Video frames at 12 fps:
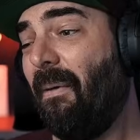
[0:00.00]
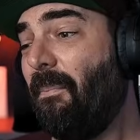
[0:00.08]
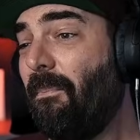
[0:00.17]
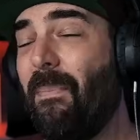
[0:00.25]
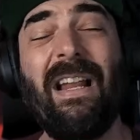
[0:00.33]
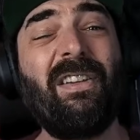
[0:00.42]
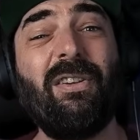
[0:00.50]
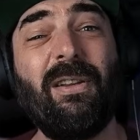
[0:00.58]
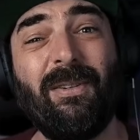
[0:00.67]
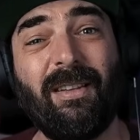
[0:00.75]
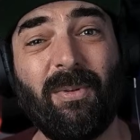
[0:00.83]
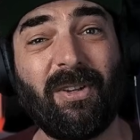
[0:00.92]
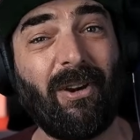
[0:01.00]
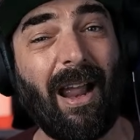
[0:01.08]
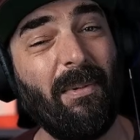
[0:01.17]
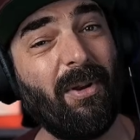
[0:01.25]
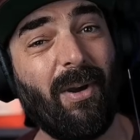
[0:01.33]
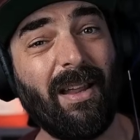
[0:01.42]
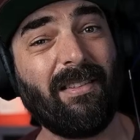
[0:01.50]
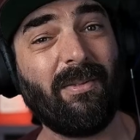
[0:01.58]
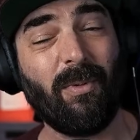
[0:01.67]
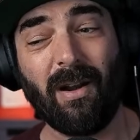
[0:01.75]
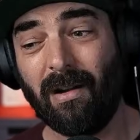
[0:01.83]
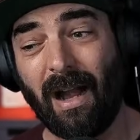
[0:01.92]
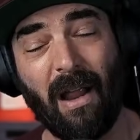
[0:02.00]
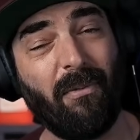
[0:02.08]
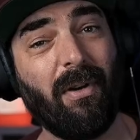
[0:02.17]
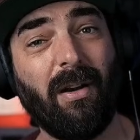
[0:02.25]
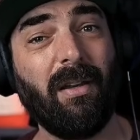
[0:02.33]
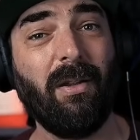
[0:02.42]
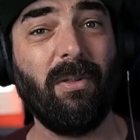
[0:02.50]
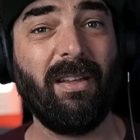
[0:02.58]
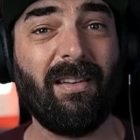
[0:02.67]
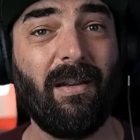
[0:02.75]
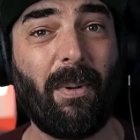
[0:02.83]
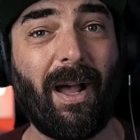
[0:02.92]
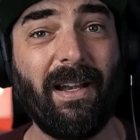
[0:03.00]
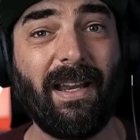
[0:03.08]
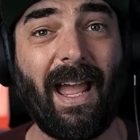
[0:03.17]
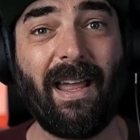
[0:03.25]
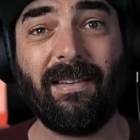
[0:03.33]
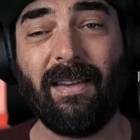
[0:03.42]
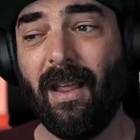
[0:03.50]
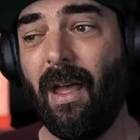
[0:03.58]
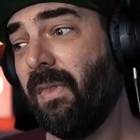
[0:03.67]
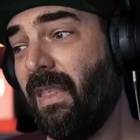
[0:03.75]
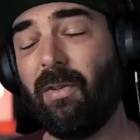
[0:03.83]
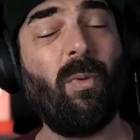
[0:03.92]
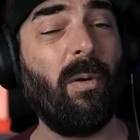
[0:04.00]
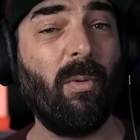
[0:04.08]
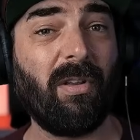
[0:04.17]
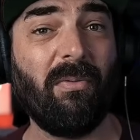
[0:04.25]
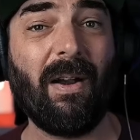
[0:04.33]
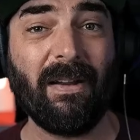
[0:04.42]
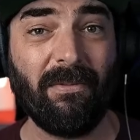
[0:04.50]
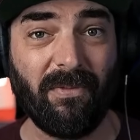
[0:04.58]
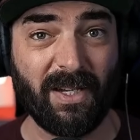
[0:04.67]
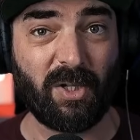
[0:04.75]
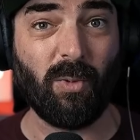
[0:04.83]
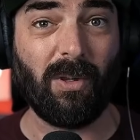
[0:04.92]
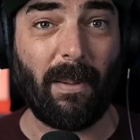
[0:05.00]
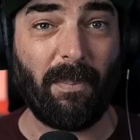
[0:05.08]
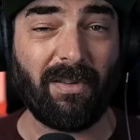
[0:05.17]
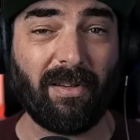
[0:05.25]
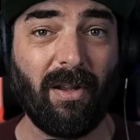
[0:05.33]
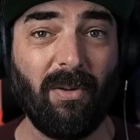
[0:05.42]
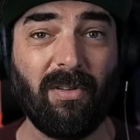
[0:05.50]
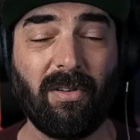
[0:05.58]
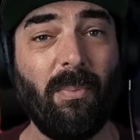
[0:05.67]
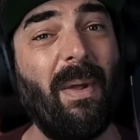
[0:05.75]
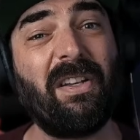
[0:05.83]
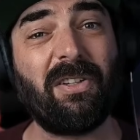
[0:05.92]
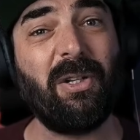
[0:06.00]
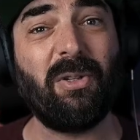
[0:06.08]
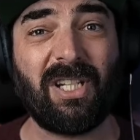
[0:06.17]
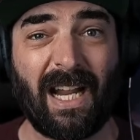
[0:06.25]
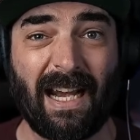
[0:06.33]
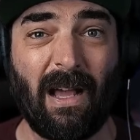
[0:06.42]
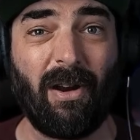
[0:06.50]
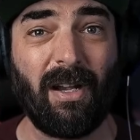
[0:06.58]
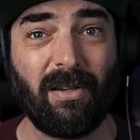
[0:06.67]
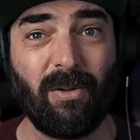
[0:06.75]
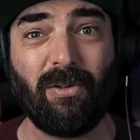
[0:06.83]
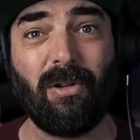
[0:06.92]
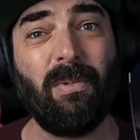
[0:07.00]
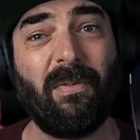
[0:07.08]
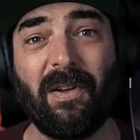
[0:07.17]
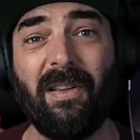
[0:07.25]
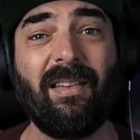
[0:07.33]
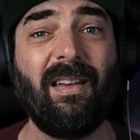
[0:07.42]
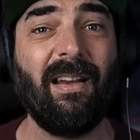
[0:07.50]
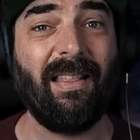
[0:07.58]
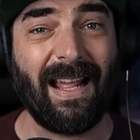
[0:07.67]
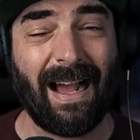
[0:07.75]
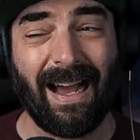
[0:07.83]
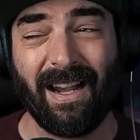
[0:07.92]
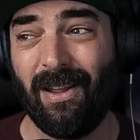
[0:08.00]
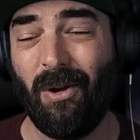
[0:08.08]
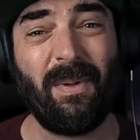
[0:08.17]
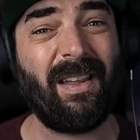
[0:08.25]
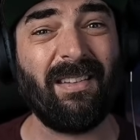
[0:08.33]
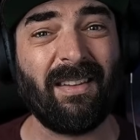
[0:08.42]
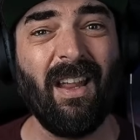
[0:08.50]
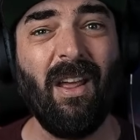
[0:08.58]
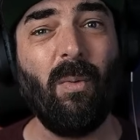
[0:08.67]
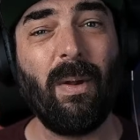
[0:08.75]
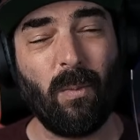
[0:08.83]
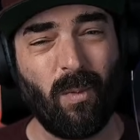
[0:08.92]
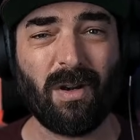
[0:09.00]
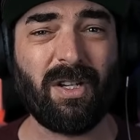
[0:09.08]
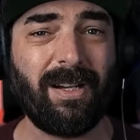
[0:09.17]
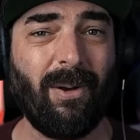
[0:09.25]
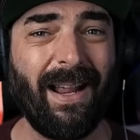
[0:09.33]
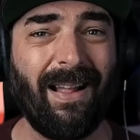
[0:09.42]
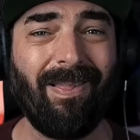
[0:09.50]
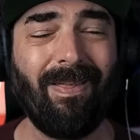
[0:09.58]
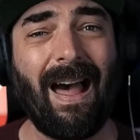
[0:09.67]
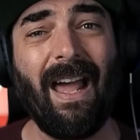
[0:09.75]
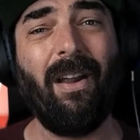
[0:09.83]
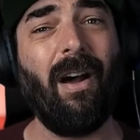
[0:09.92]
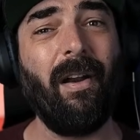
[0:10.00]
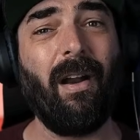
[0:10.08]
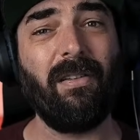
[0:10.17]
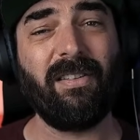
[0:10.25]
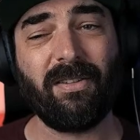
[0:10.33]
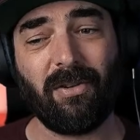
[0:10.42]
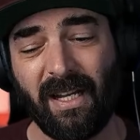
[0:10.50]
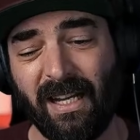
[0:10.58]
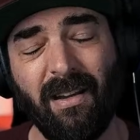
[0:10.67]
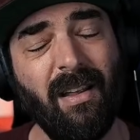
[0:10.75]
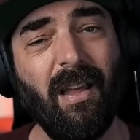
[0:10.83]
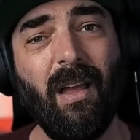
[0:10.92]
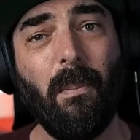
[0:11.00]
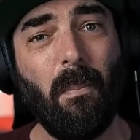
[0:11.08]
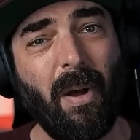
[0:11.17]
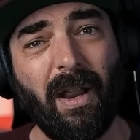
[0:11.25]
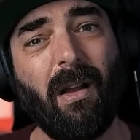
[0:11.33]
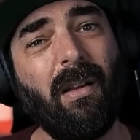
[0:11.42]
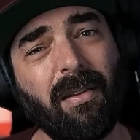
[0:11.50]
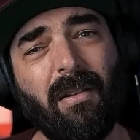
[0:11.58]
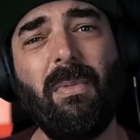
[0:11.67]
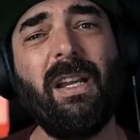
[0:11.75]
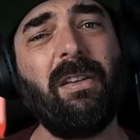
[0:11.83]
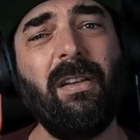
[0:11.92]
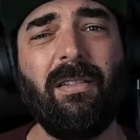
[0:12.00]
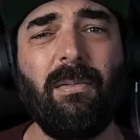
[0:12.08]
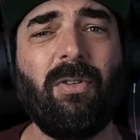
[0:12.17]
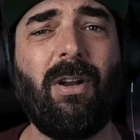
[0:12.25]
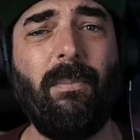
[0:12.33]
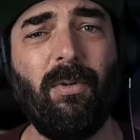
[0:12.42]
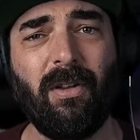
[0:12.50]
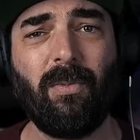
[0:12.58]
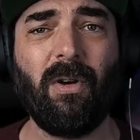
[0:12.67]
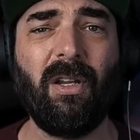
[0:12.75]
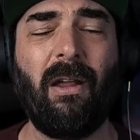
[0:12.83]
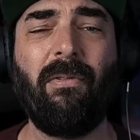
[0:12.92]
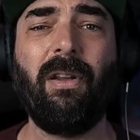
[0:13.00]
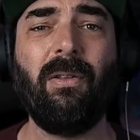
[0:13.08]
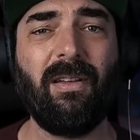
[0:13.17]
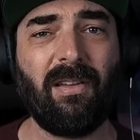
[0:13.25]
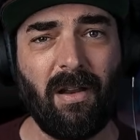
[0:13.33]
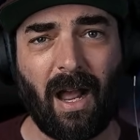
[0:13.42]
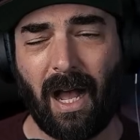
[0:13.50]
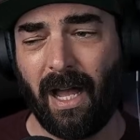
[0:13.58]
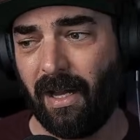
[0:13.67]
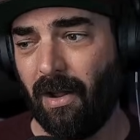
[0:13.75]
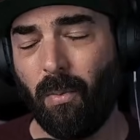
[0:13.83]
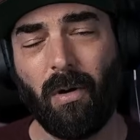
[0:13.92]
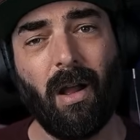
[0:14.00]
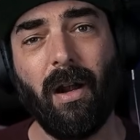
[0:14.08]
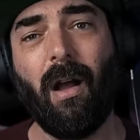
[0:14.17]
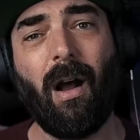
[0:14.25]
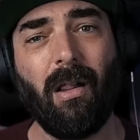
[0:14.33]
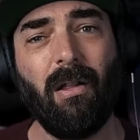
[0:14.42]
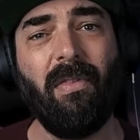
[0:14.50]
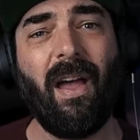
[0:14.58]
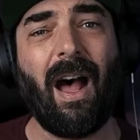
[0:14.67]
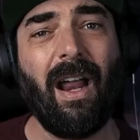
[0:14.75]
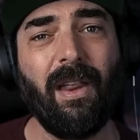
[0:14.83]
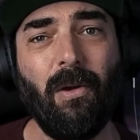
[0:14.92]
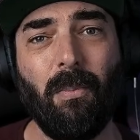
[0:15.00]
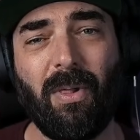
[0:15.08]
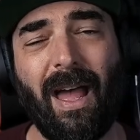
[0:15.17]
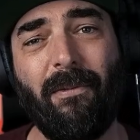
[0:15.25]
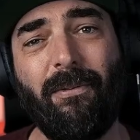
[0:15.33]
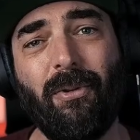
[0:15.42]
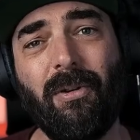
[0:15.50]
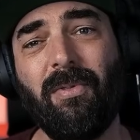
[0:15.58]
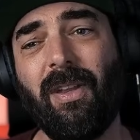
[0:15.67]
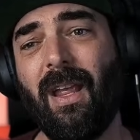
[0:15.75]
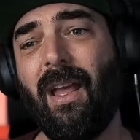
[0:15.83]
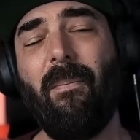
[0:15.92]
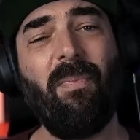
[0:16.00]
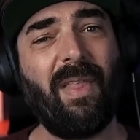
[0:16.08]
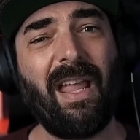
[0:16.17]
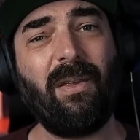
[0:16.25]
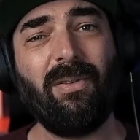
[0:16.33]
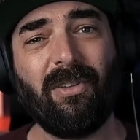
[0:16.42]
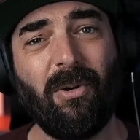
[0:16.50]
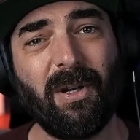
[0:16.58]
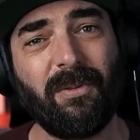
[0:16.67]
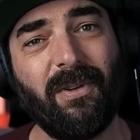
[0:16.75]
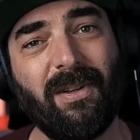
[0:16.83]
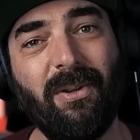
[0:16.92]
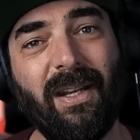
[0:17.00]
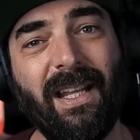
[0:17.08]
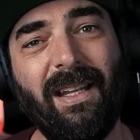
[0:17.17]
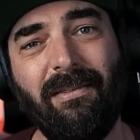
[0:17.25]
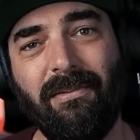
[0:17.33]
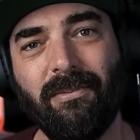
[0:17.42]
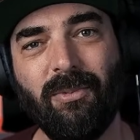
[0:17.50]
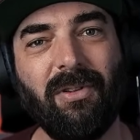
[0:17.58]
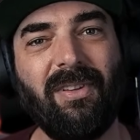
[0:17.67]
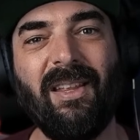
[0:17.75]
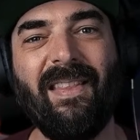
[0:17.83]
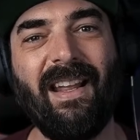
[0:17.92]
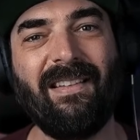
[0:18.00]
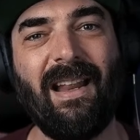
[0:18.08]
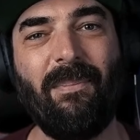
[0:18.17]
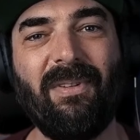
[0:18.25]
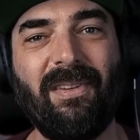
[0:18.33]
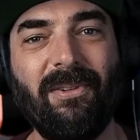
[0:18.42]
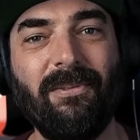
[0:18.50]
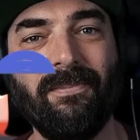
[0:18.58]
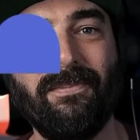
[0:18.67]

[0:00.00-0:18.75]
Make sure you subscribe to us wherever you listen to podcasts. This one was a very visual episode, so make sure you check it out on YouTube if you're listening to the audio, because we were showing a lot on our screen. But also make sure you subscribe to us wherever you listen to audio. We're on all of the audio platforms. Thank you so much for tuning in. We'll see you in the next episode.